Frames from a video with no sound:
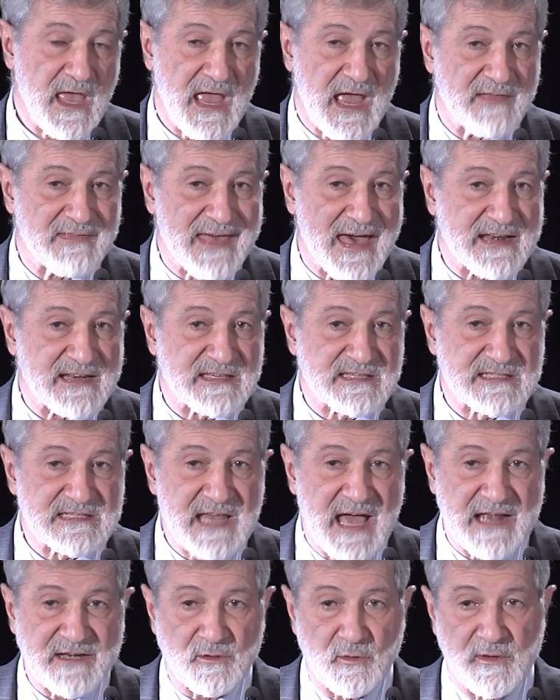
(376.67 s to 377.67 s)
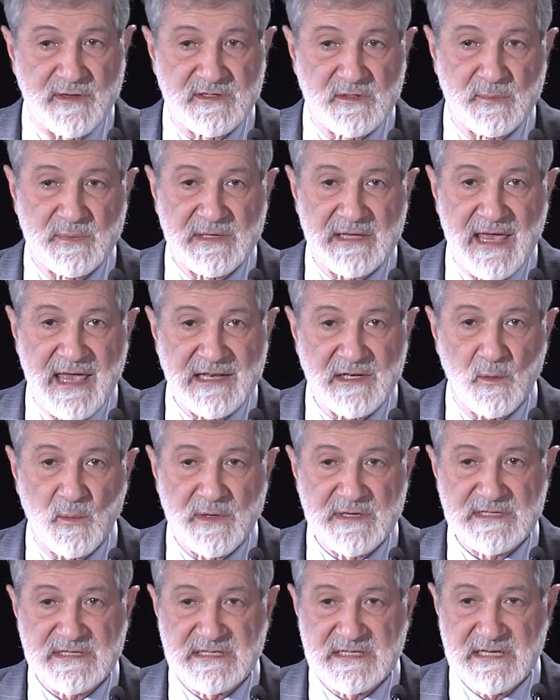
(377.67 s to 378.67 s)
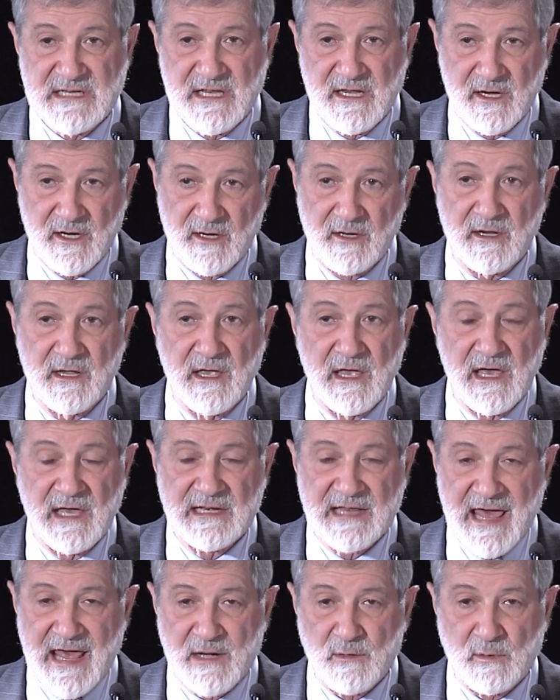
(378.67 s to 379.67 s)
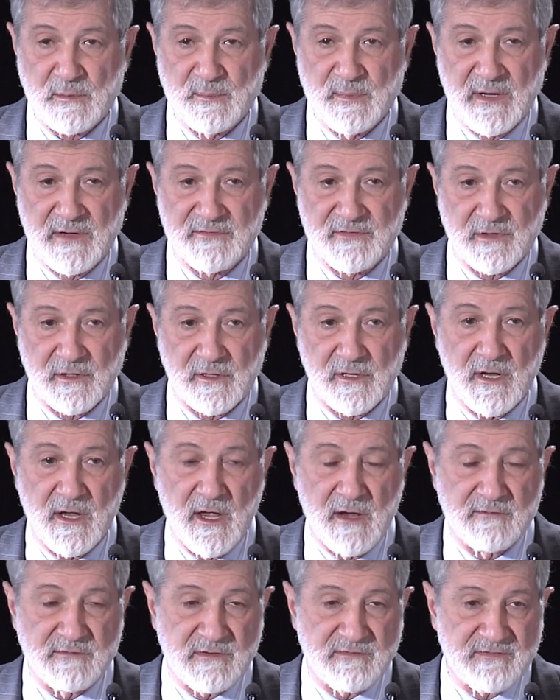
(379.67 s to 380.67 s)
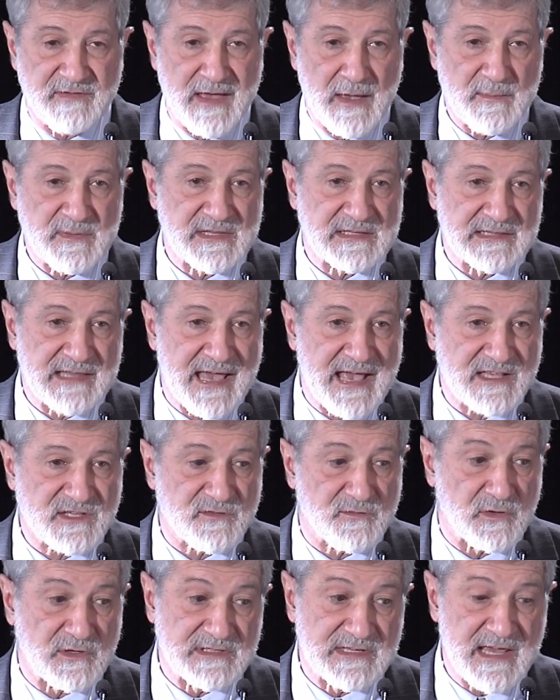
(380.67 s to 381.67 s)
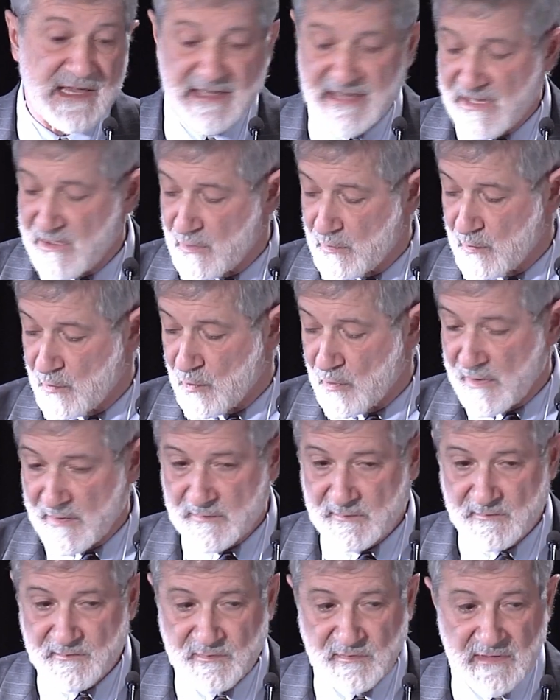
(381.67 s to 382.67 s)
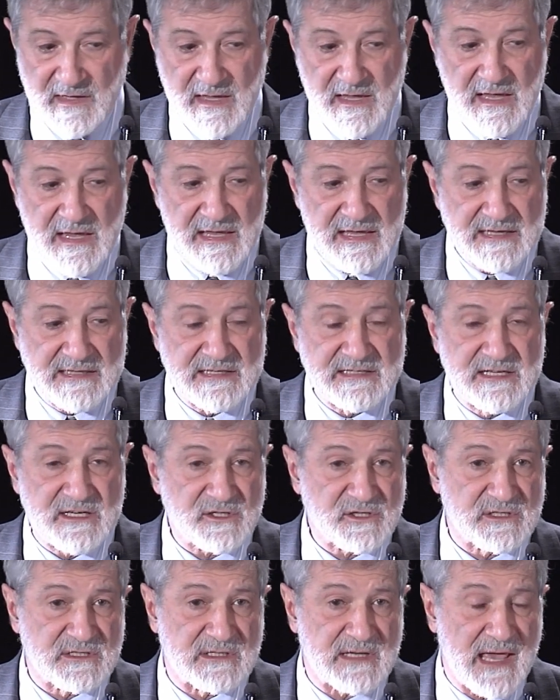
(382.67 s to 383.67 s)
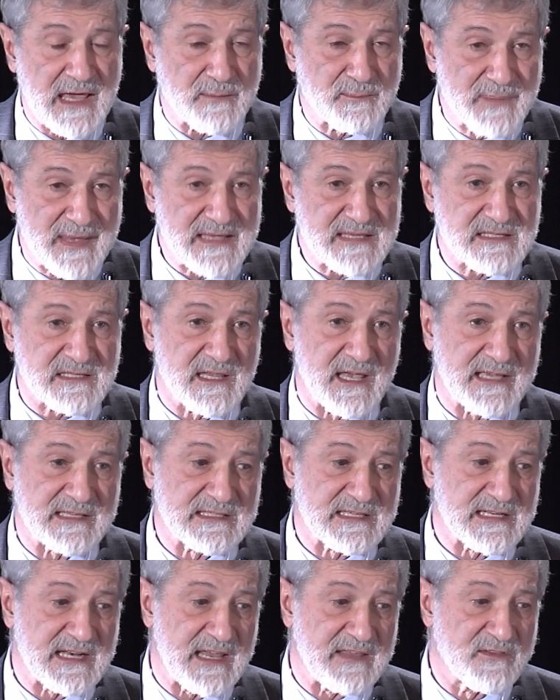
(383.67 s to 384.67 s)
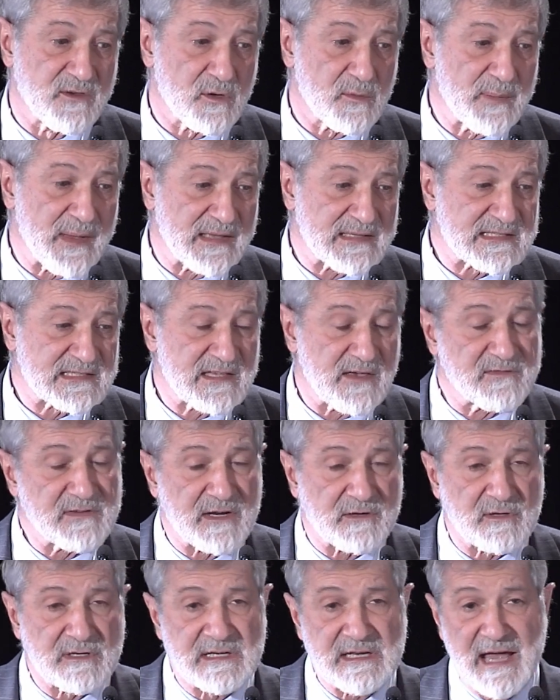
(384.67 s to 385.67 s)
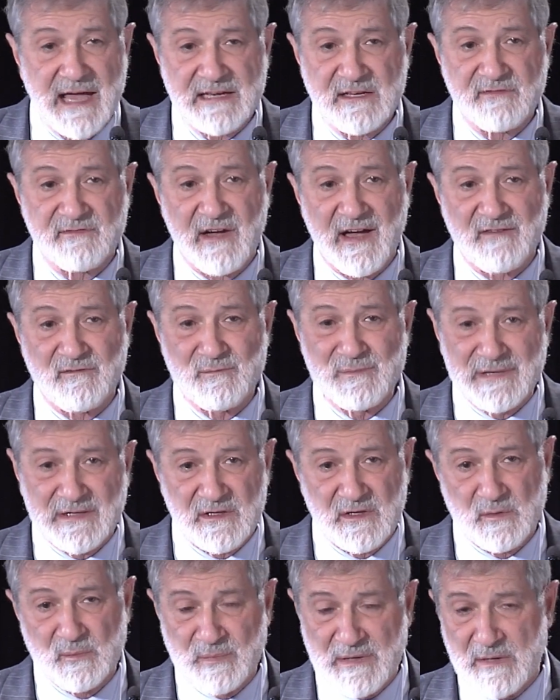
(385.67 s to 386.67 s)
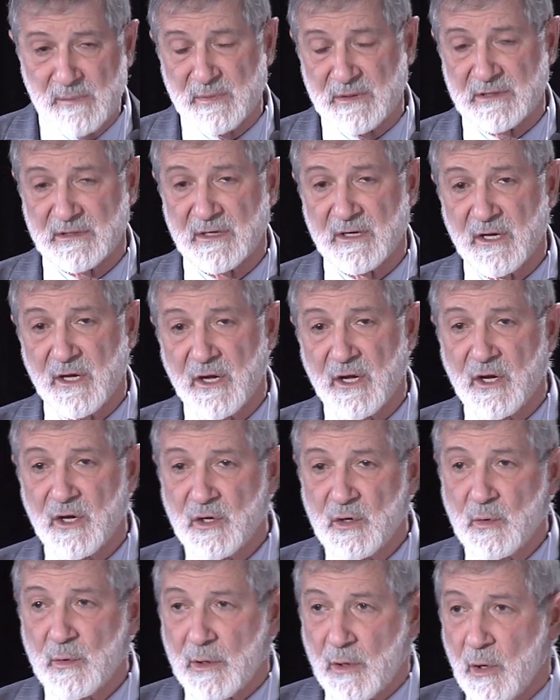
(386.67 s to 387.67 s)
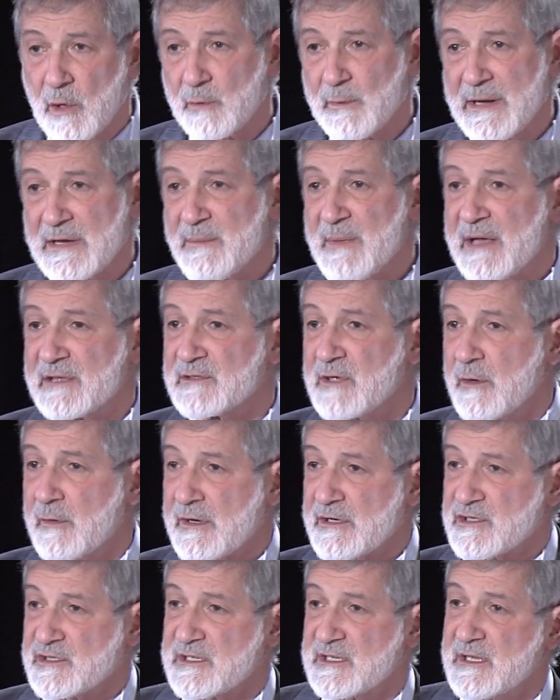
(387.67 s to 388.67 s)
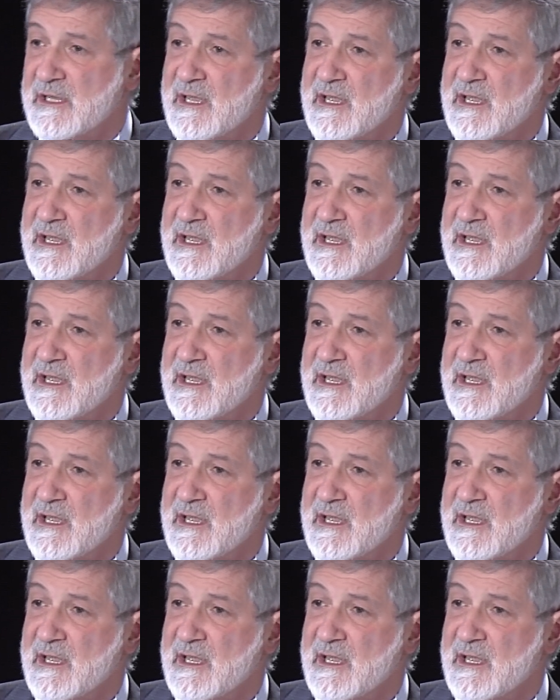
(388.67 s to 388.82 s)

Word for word: And that is not going to be anywhere near an adequate buffer for famine that lasts for a decade or more. In addition, at baseline today, there are about 795 million people who are already malnourished.